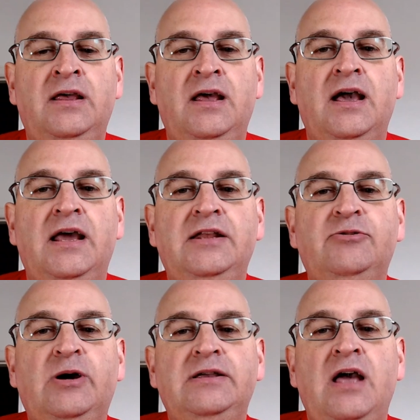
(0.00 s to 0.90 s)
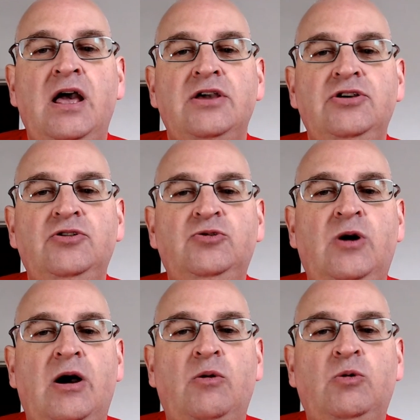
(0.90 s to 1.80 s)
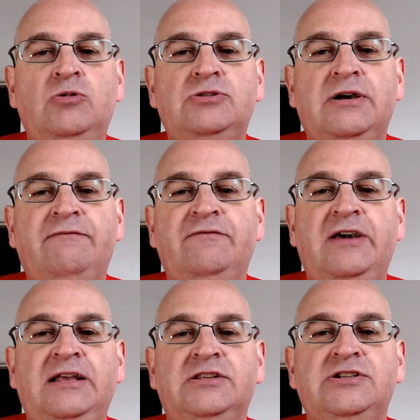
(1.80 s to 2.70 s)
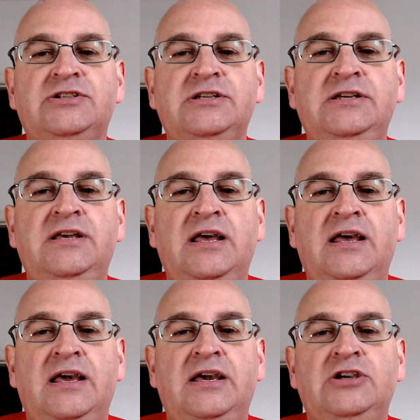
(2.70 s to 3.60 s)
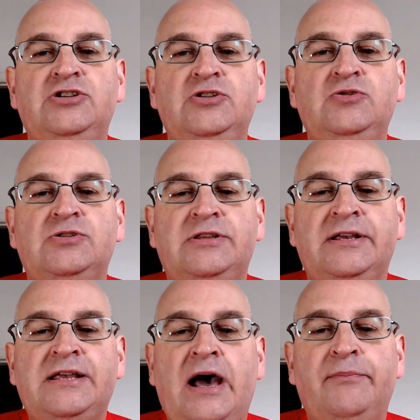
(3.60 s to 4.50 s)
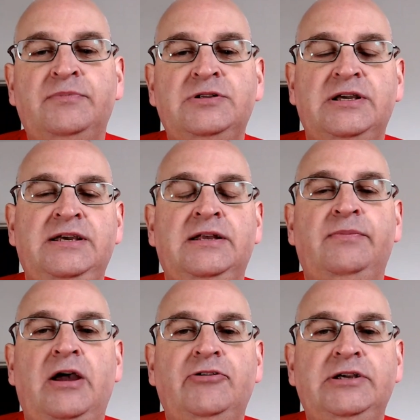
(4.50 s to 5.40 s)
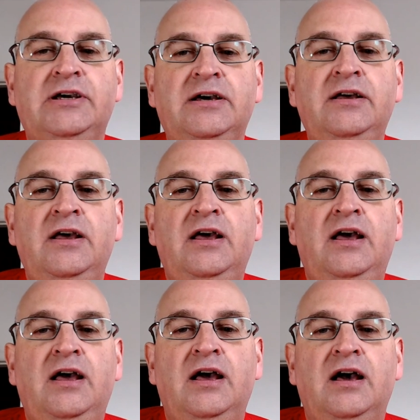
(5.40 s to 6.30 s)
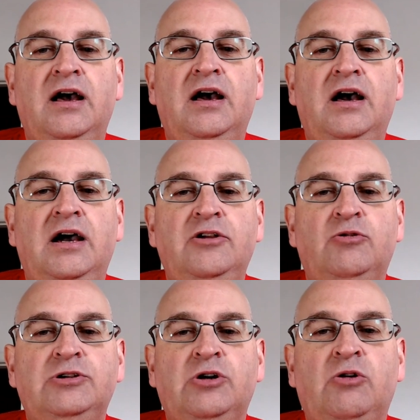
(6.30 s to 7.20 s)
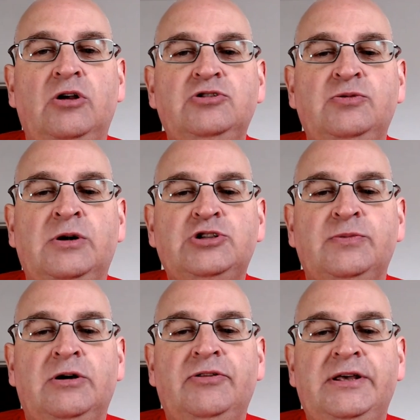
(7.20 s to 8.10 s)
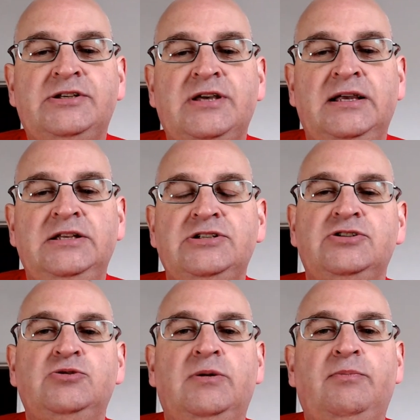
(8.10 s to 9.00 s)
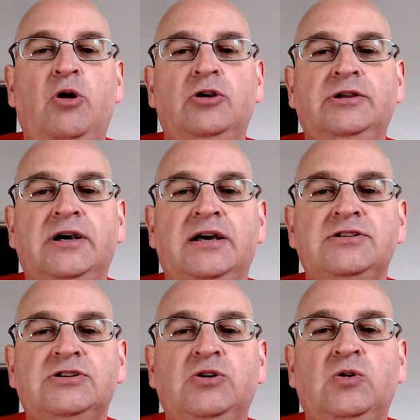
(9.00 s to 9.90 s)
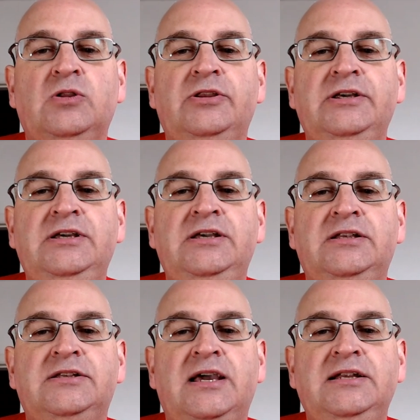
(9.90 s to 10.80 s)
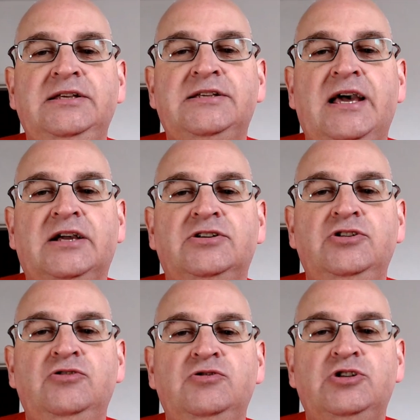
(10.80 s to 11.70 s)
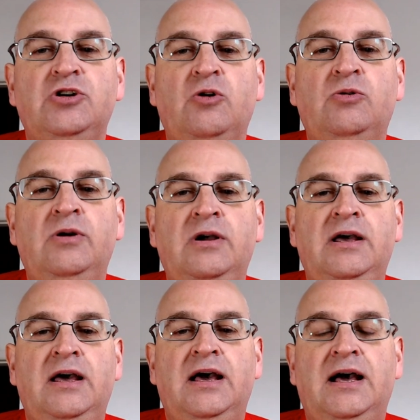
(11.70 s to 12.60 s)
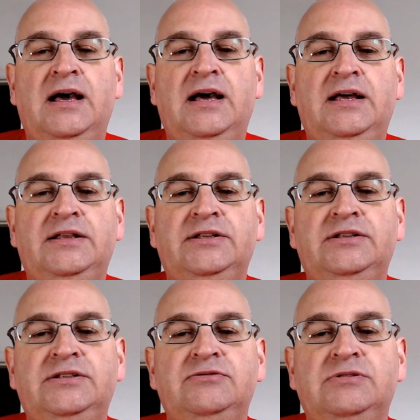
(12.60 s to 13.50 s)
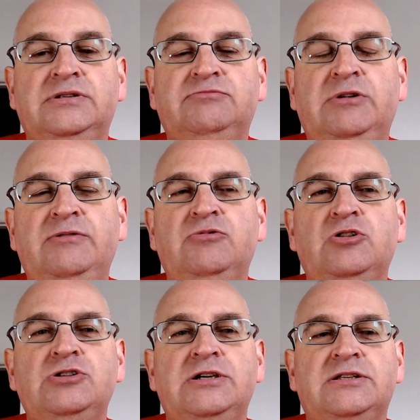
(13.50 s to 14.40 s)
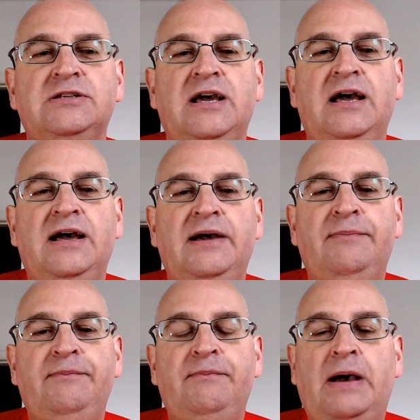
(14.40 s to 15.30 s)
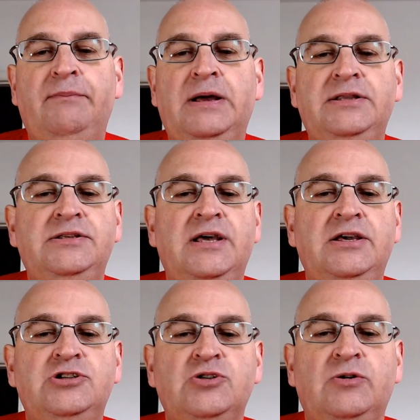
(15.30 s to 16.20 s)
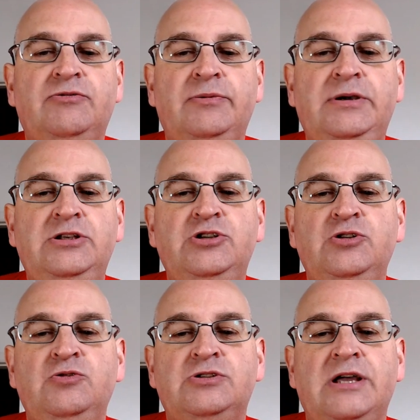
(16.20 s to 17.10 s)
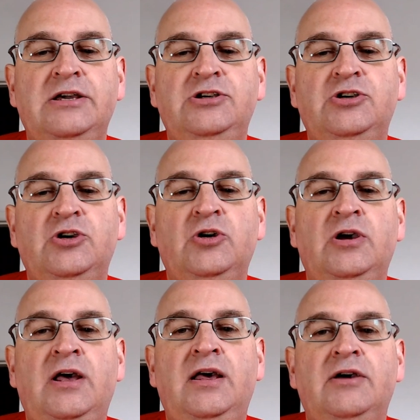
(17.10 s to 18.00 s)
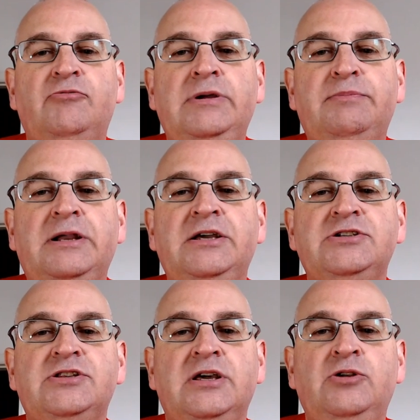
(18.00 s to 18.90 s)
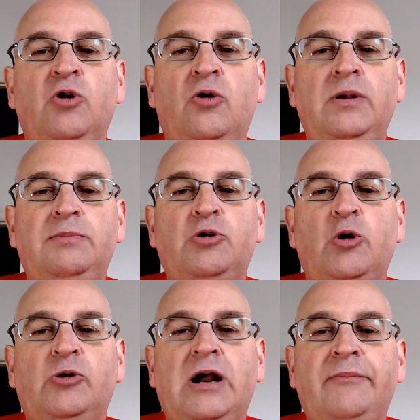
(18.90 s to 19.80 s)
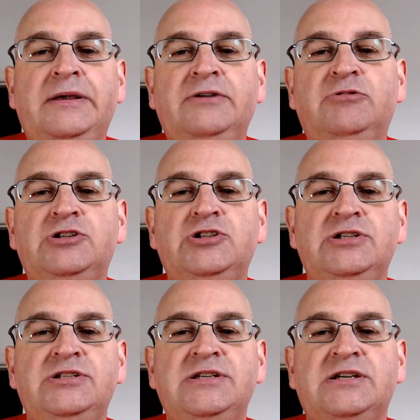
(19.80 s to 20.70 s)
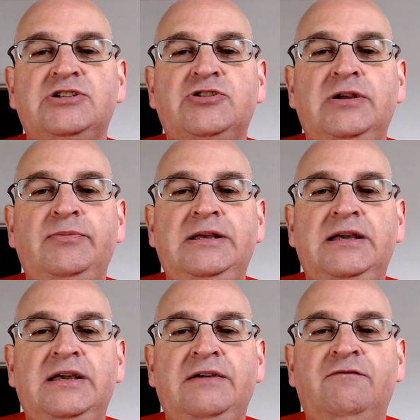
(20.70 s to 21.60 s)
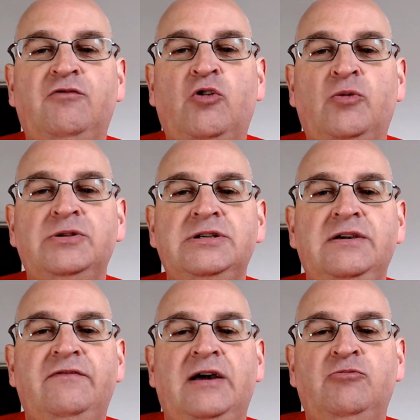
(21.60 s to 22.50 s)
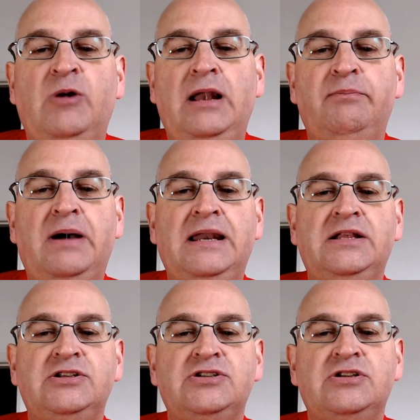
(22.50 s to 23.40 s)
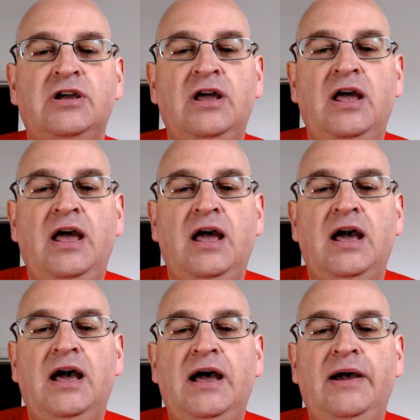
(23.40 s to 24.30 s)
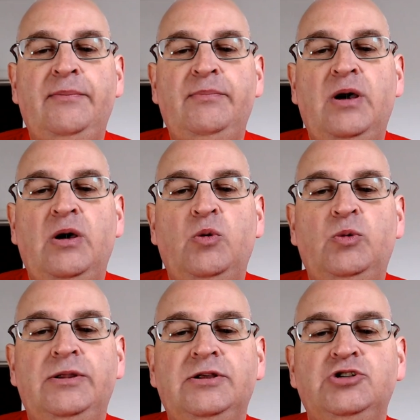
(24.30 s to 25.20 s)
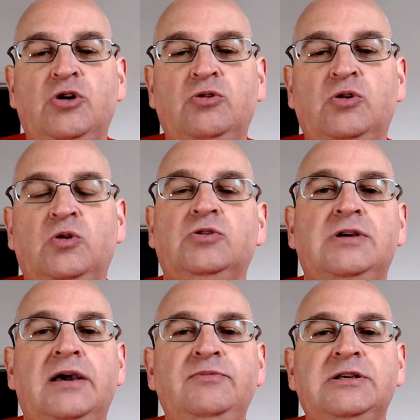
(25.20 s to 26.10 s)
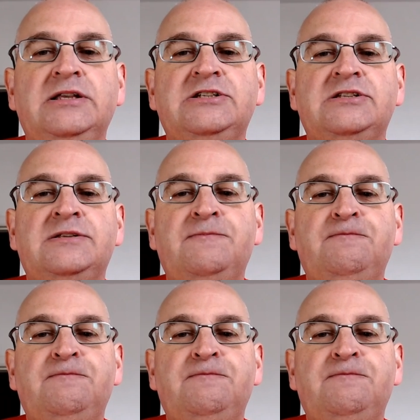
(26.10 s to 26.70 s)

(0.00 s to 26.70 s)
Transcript: Anyway, you won't have failed to see issues that happened in America. I don't want to go on too much about this. I listened to a podcast called the Daily Tech News Show, and when was it? Monday, so it would have been Tuesday, sure. Replaced their normal programming, which is extremely informative and well balanced, with a show called Time to Listen.